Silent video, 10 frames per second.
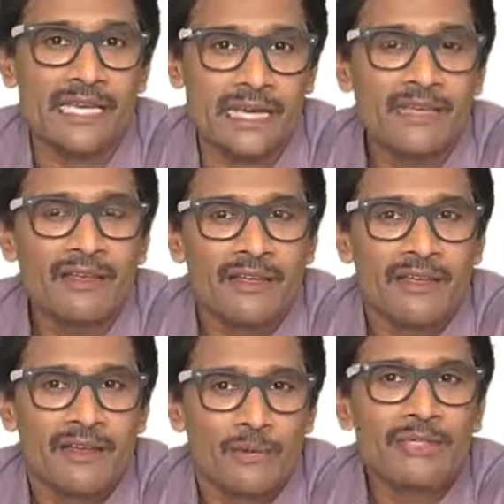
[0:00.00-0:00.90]
that
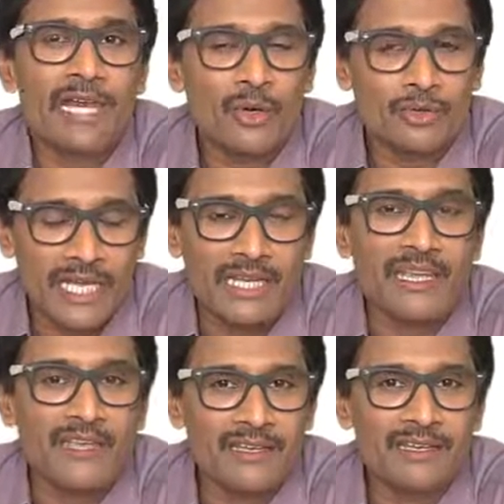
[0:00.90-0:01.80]
without
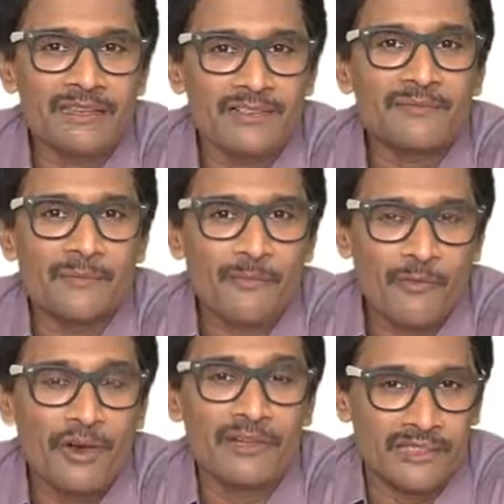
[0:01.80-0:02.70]
any uh,
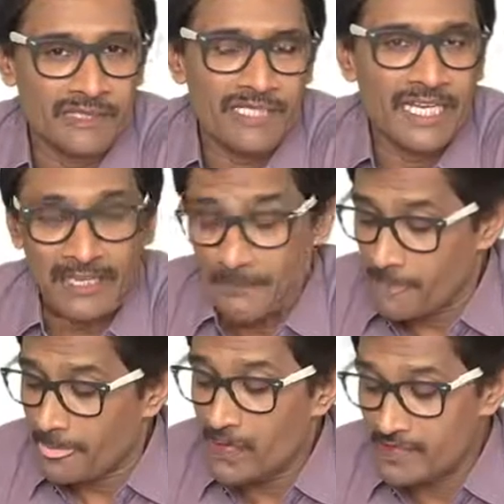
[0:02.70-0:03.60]
further thing,
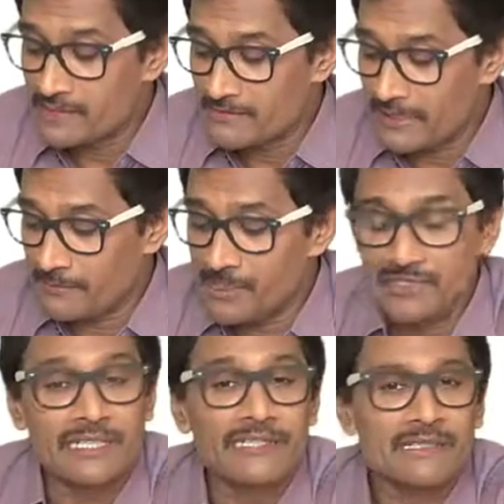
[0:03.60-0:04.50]
it's very
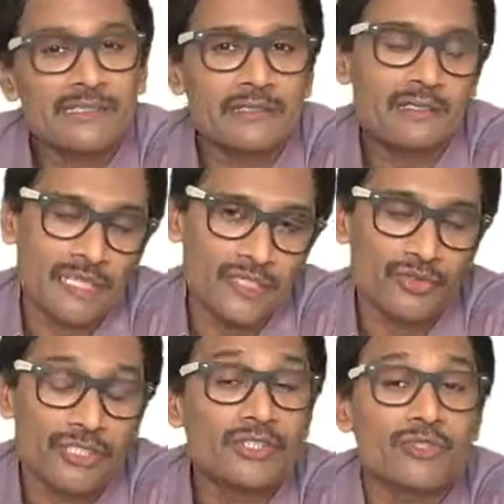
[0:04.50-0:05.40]
much necessary that you
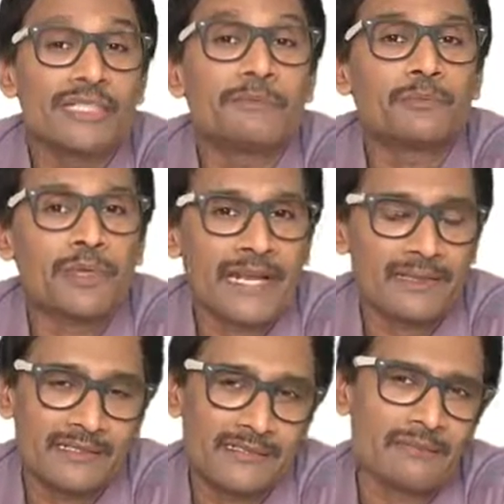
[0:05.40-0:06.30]
need to keep
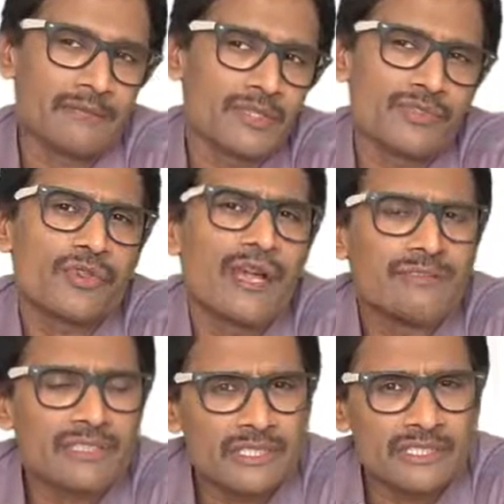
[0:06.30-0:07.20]
practicing, because you
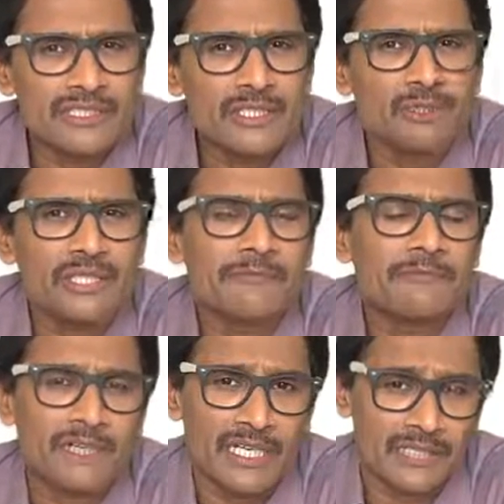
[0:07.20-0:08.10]
have a tendency to keep
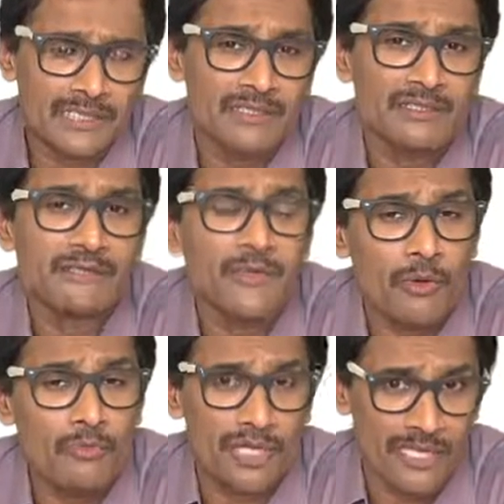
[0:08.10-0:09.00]
forgetting the
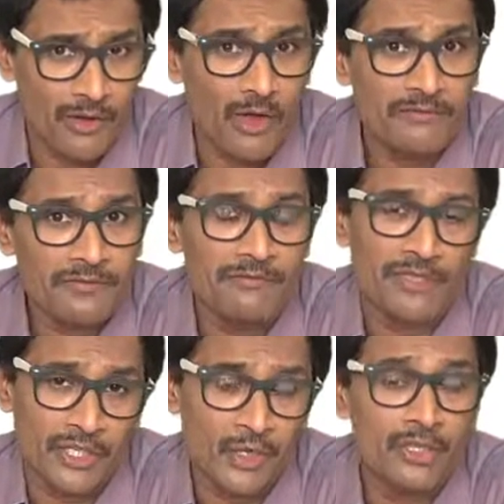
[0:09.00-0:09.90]
formulae often
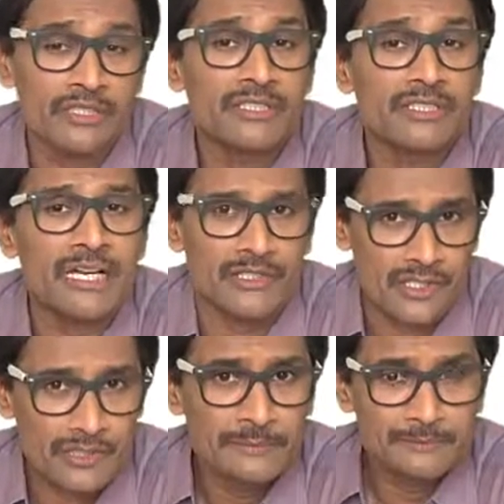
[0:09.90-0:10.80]
when you're not in touch.